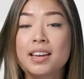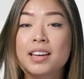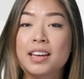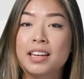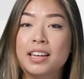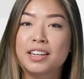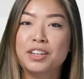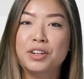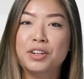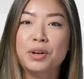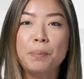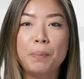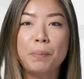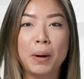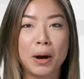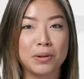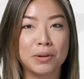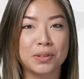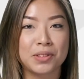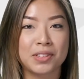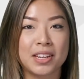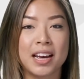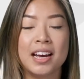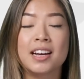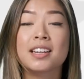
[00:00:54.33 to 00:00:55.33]
In a new
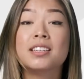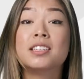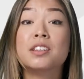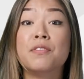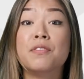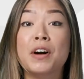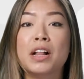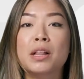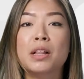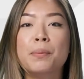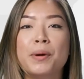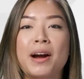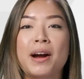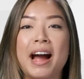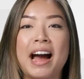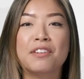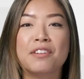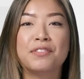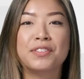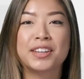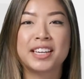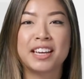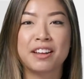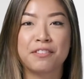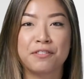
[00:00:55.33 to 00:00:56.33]
post, developer
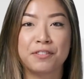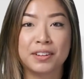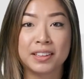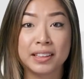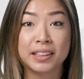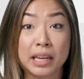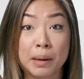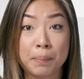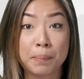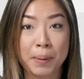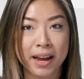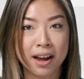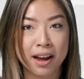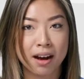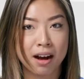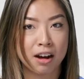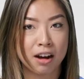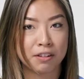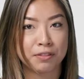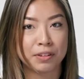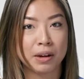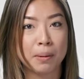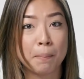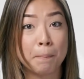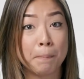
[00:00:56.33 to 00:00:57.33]
advocate Felipe
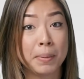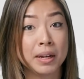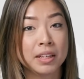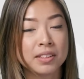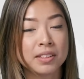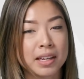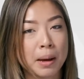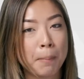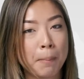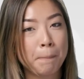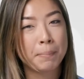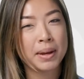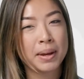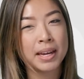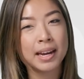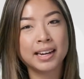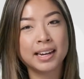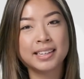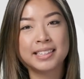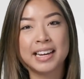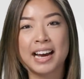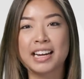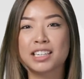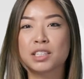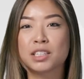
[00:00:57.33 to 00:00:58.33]
Hoffa built a BI
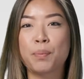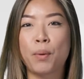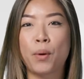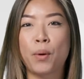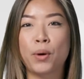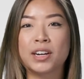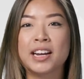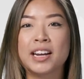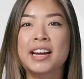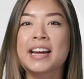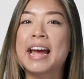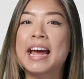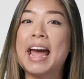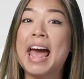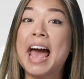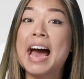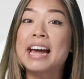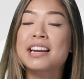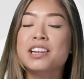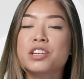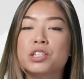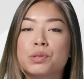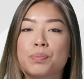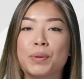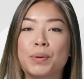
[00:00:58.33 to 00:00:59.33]
dashboard
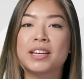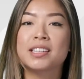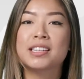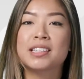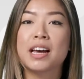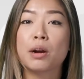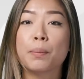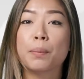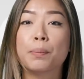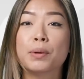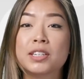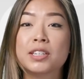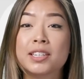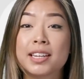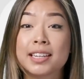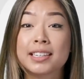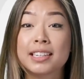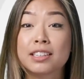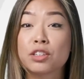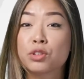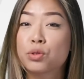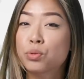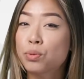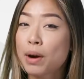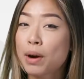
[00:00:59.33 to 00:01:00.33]
and explains how to
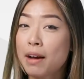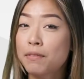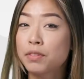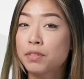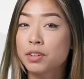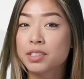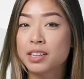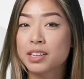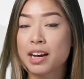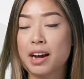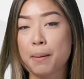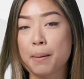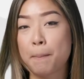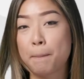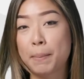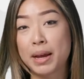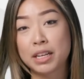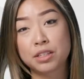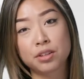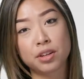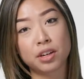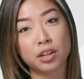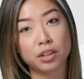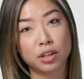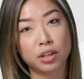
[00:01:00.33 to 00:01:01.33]
predict travel time
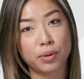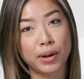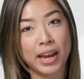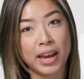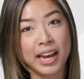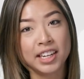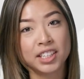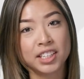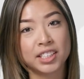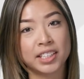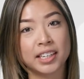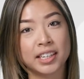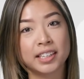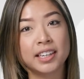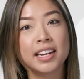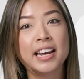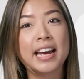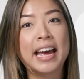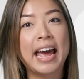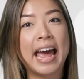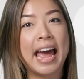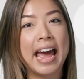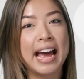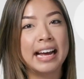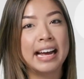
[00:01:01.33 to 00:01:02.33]
based on a location
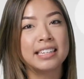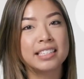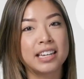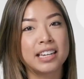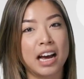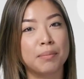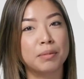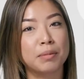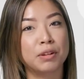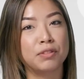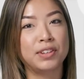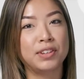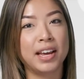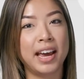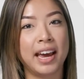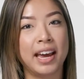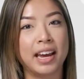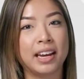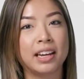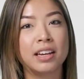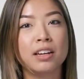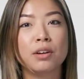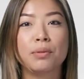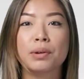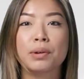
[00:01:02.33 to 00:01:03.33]
and time of
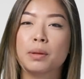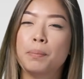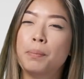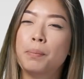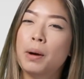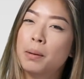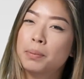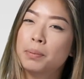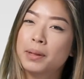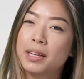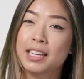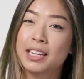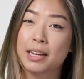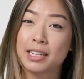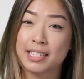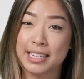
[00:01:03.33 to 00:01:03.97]
day with a public